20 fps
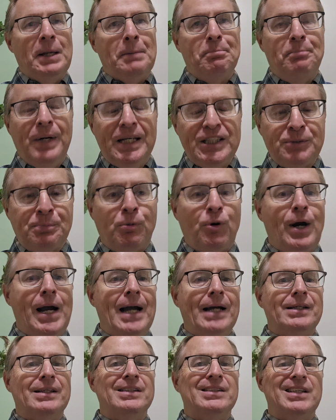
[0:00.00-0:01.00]
best
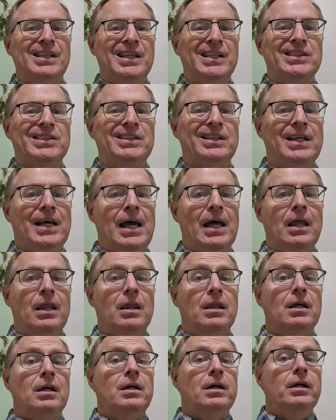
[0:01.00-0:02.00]
practice is that
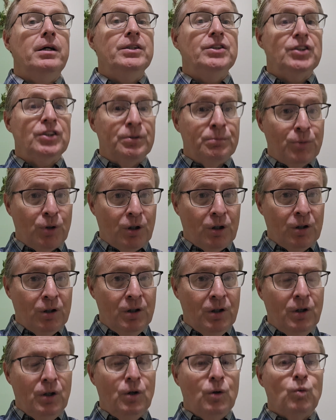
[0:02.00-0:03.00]
the customer